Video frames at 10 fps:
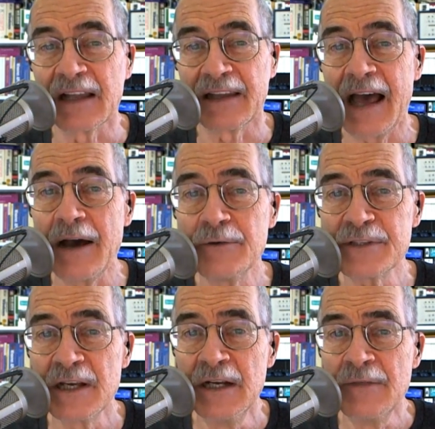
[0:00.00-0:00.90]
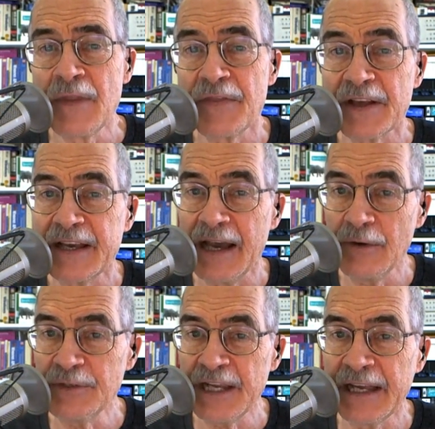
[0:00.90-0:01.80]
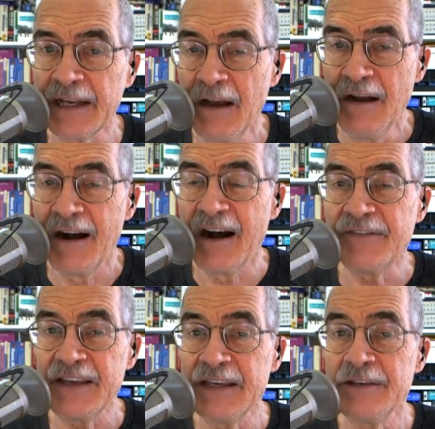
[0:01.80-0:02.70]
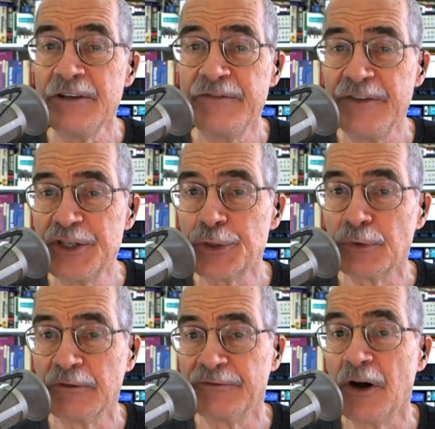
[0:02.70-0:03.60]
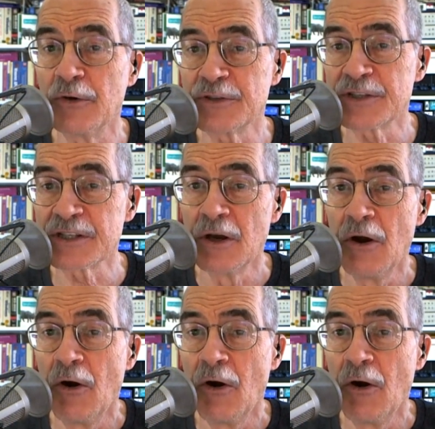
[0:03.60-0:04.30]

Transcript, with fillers: allows the counting of individual votes